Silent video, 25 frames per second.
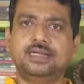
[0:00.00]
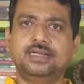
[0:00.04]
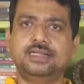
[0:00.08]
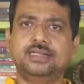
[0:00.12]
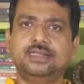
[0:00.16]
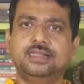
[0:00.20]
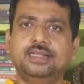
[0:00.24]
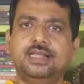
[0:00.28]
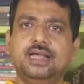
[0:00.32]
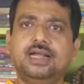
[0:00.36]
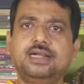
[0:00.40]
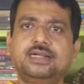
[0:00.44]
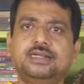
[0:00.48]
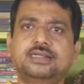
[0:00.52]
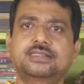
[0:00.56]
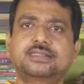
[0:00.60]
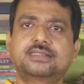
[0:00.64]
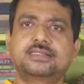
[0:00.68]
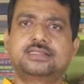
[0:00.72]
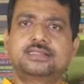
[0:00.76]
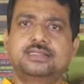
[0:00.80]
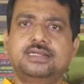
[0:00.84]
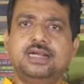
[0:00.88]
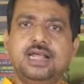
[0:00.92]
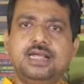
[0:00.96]
That
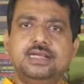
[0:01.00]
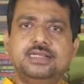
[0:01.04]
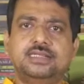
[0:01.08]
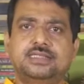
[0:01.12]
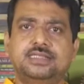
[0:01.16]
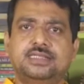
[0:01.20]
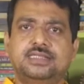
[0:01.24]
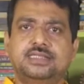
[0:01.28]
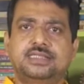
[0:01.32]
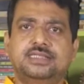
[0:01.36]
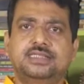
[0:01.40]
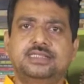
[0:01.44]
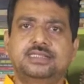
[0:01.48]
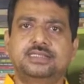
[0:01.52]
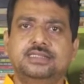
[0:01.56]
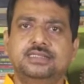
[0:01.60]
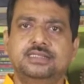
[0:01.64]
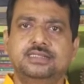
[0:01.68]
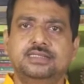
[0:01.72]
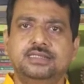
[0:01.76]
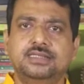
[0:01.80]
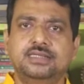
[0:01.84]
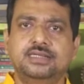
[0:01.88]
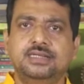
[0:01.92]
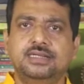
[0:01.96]
stretch,
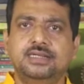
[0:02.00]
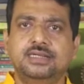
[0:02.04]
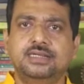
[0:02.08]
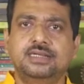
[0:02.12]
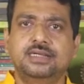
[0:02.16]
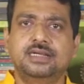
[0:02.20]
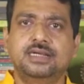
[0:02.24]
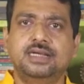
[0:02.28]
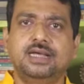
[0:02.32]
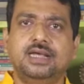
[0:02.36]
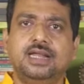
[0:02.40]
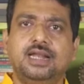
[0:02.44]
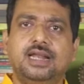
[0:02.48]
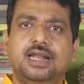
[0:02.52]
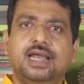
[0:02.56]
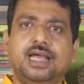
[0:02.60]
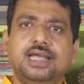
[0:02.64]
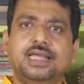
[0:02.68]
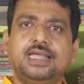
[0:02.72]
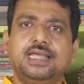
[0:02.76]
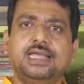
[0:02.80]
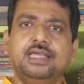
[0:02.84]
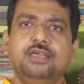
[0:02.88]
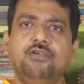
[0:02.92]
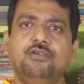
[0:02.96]

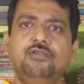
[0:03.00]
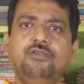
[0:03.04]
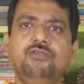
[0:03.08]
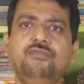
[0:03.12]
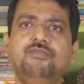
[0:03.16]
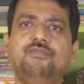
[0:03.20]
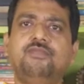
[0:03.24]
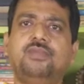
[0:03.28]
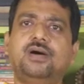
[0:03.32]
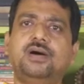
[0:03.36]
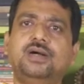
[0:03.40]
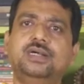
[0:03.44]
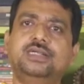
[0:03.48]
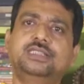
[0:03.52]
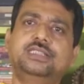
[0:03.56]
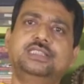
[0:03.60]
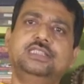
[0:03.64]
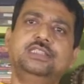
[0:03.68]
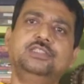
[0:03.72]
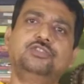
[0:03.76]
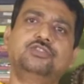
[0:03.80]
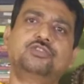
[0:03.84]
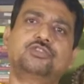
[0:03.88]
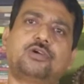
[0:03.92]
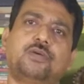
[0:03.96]
like young birds
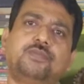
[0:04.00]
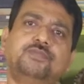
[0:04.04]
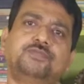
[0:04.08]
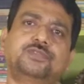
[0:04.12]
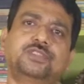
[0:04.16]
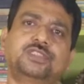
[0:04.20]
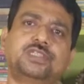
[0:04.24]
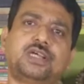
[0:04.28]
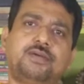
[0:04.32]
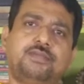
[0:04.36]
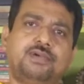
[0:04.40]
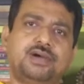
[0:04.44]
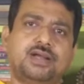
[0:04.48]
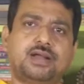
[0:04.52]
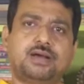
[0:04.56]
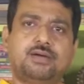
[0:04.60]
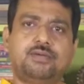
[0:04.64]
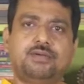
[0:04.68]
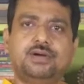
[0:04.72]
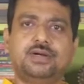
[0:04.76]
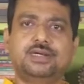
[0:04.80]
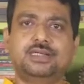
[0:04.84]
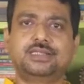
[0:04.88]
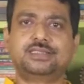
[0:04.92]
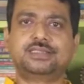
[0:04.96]
in soft summer
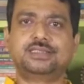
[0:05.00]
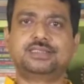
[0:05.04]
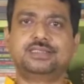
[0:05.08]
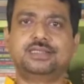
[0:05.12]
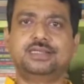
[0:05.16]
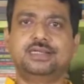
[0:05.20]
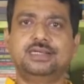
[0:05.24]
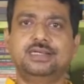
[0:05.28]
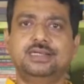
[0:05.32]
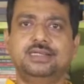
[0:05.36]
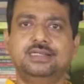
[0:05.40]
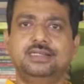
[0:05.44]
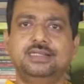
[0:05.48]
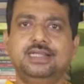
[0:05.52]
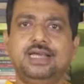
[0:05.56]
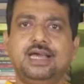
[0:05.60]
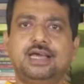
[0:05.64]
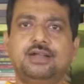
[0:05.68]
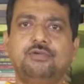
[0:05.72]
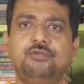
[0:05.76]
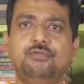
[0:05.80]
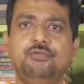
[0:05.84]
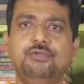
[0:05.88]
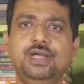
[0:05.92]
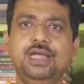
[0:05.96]
hours,
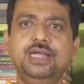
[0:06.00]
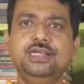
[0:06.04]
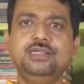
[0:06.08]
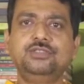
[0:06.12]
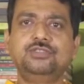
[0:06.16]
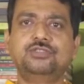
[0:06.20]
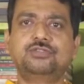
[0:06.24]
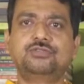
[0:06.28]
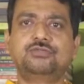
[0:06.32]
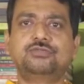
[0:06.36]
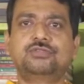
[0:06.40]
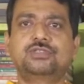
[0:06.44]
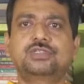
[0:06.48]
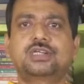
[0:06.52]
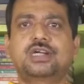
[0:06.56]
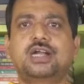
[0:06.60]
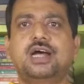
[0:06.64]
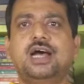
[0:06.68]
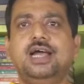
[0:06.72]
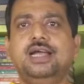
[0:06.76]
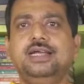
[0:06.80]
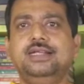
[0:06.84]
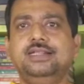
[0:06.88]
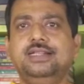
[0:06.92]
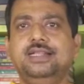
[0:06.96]
their wings to
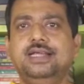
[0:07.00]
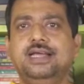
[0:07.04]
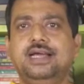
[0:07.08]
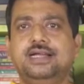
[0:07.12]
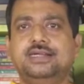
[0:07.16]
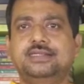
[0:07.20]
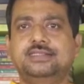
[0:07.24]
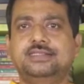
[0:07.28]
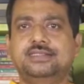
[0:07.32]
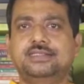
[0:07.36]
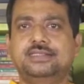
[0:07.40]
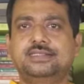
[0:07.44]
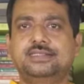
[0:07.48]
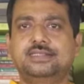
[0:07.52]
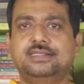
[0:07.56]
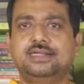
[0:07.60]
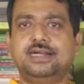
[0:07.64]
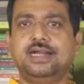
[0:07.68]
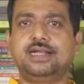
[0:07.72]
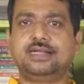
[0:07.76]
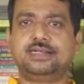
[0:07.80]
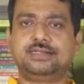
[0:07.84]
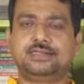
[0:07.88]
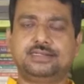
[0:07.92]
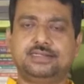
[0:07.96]
try their
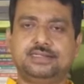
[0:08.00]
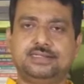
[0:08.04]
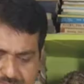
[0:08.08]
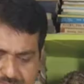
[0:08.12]
strength.